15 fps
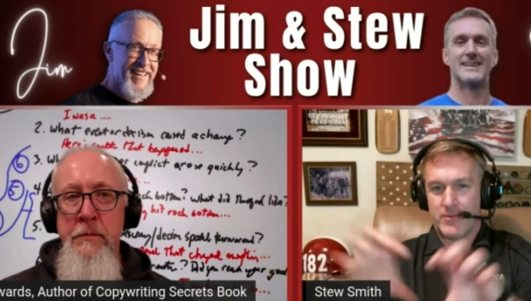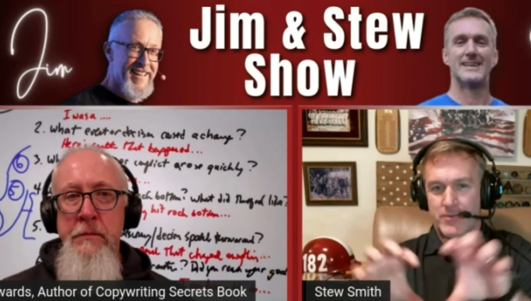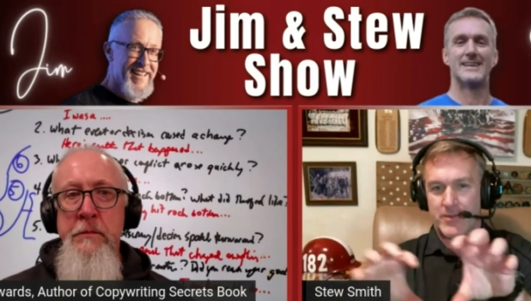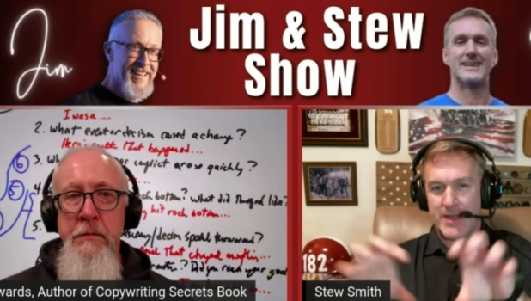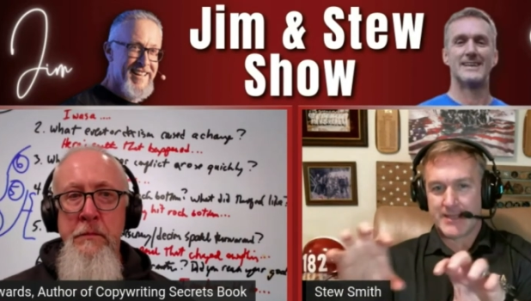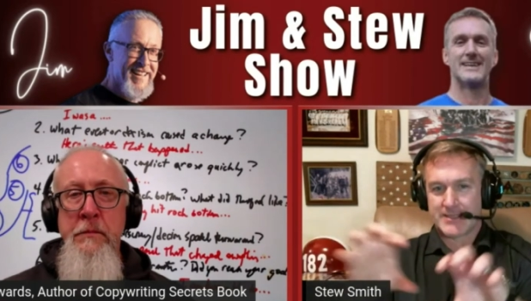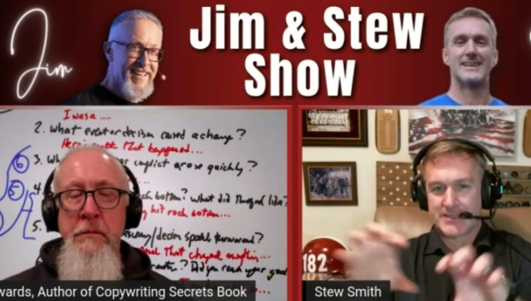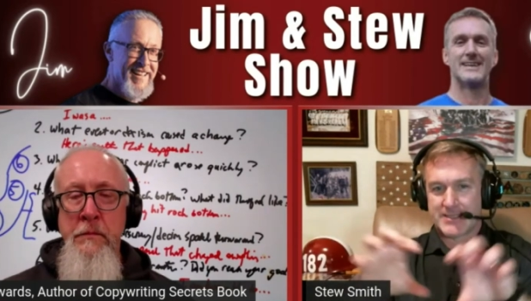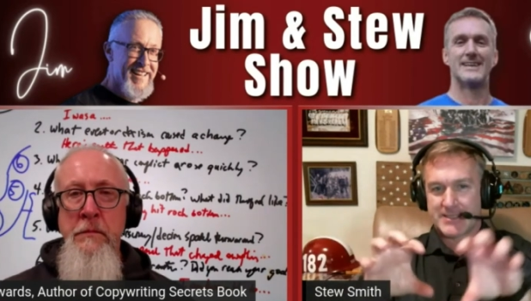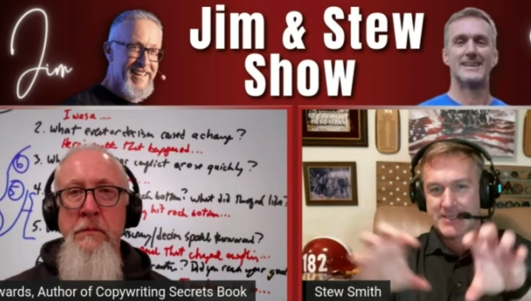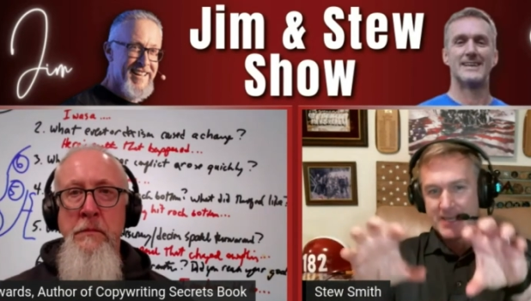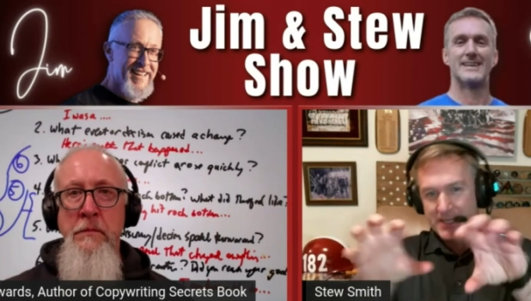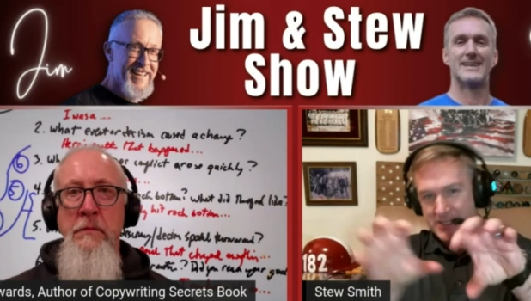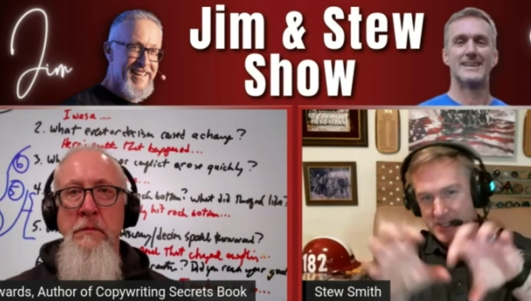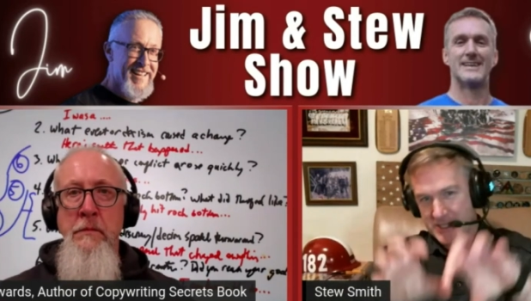Speaker 1: that
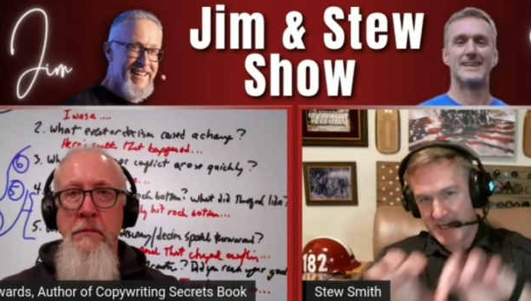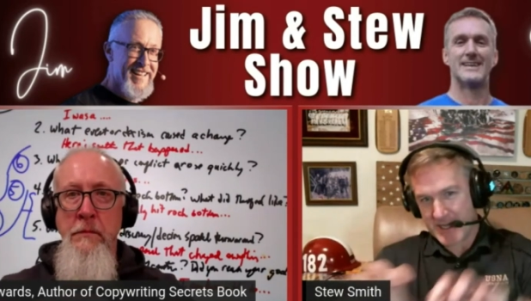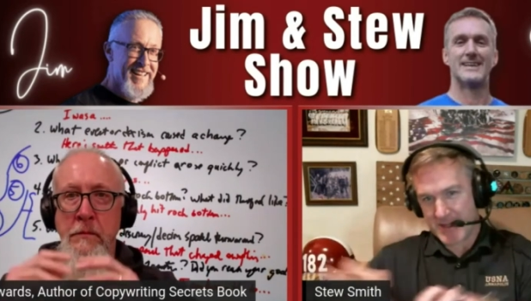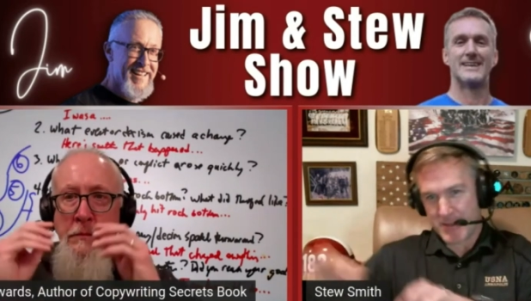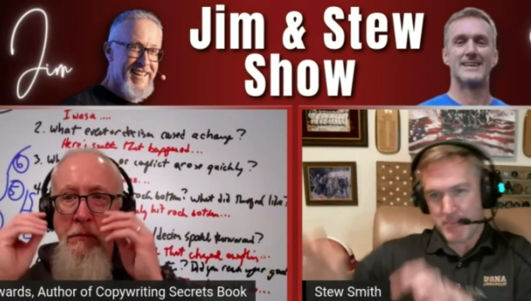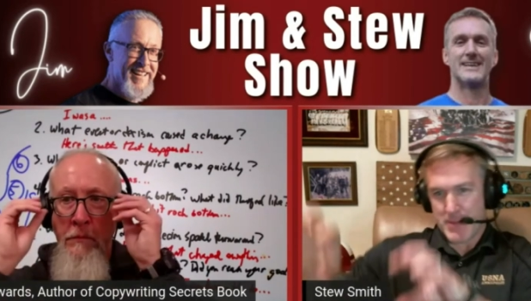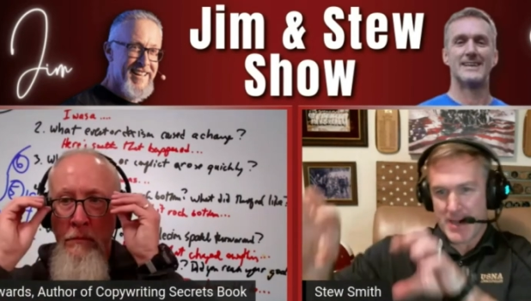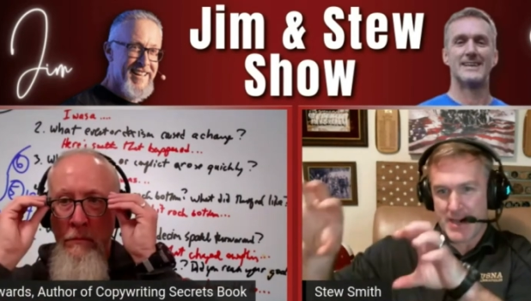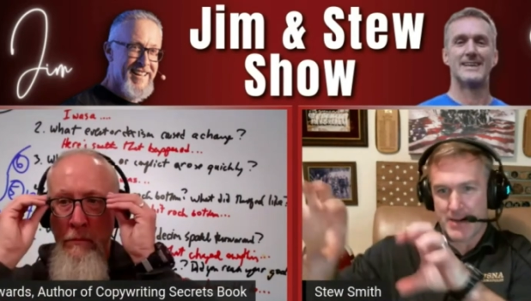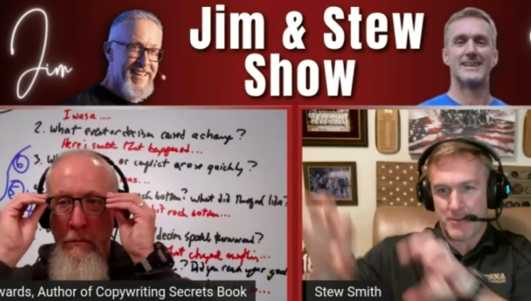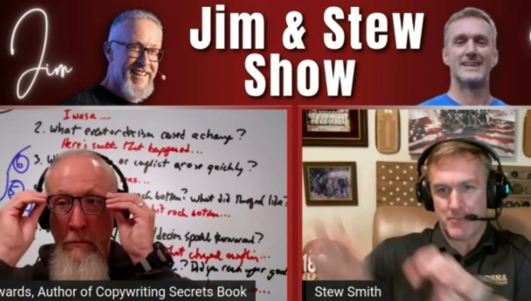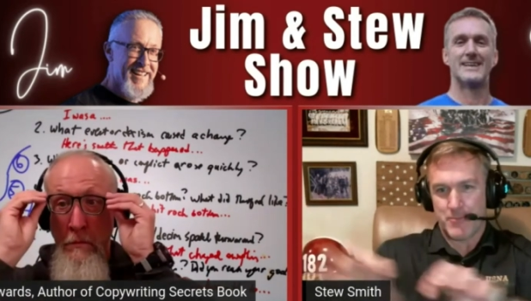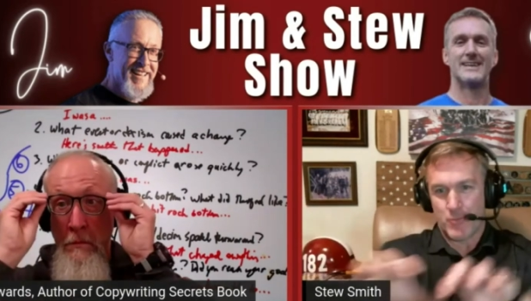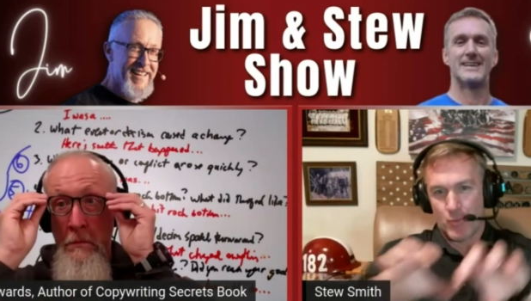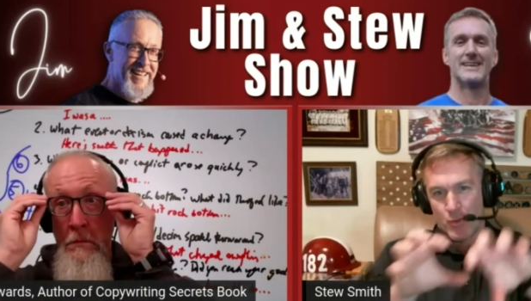section at the
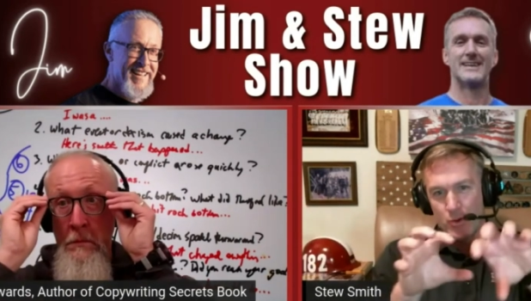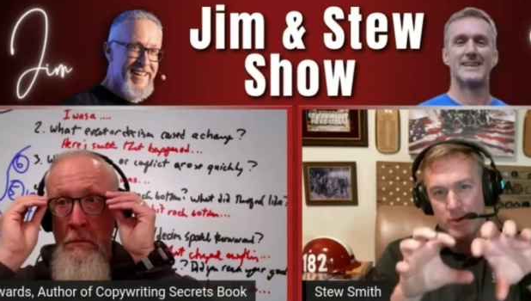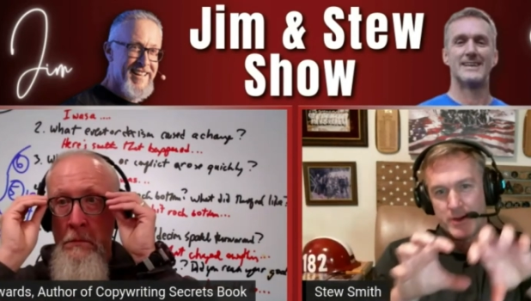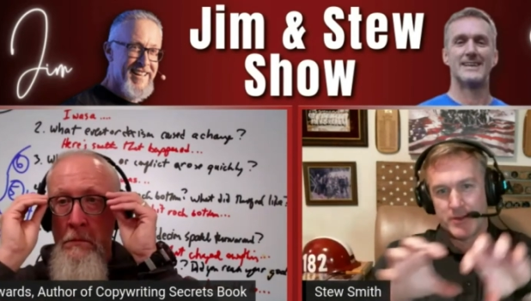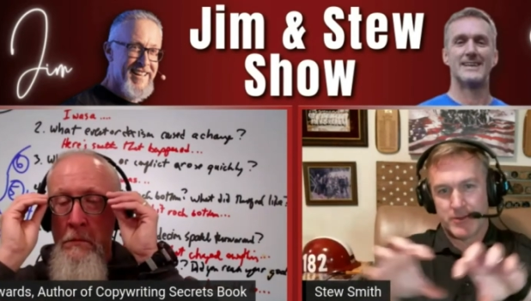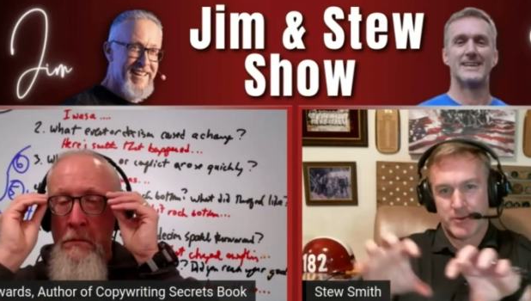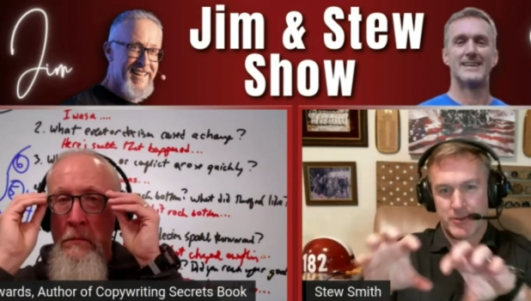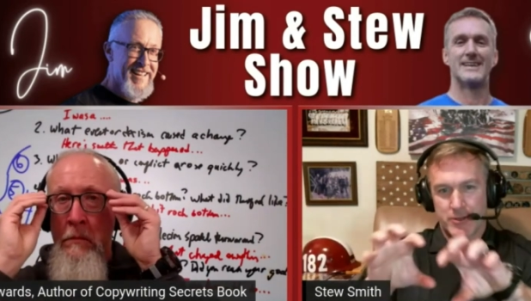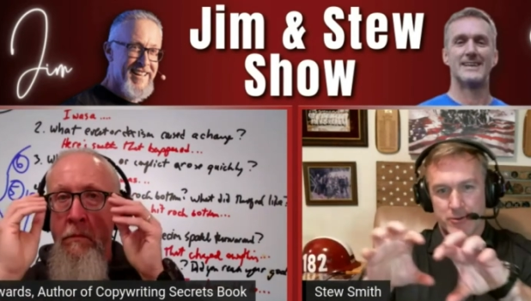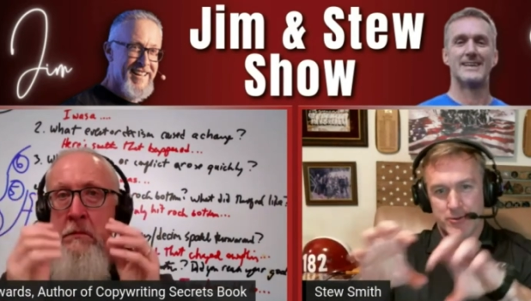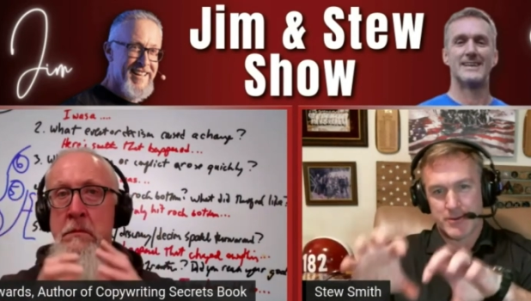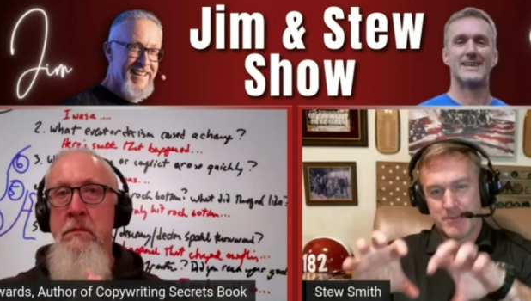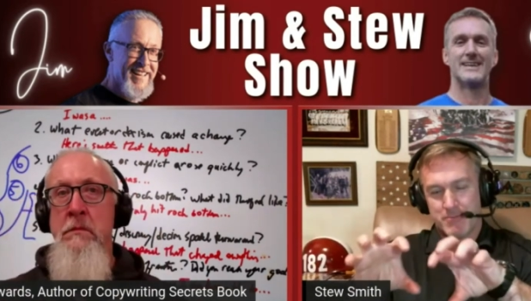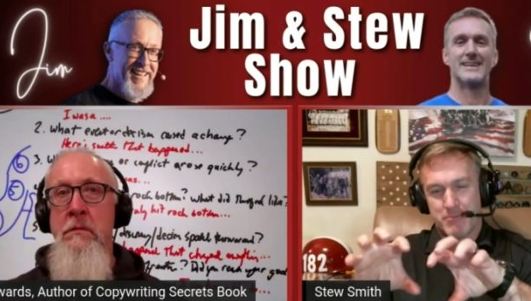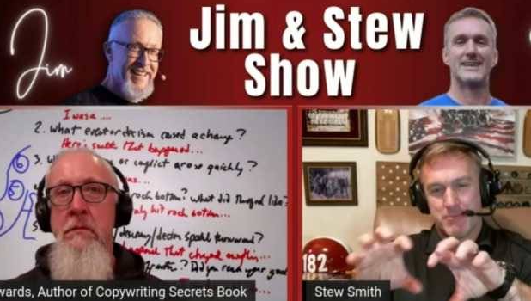bottom where either
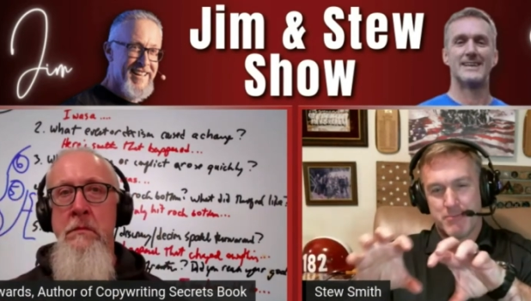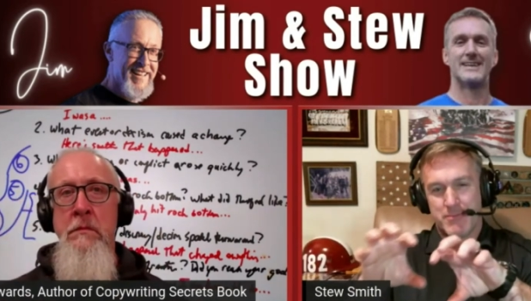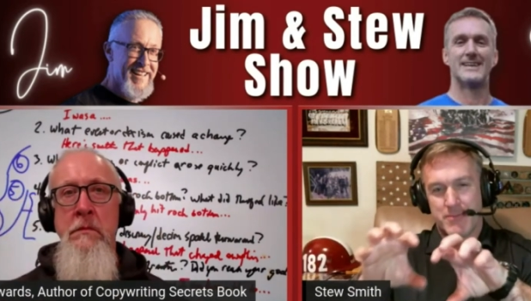you're in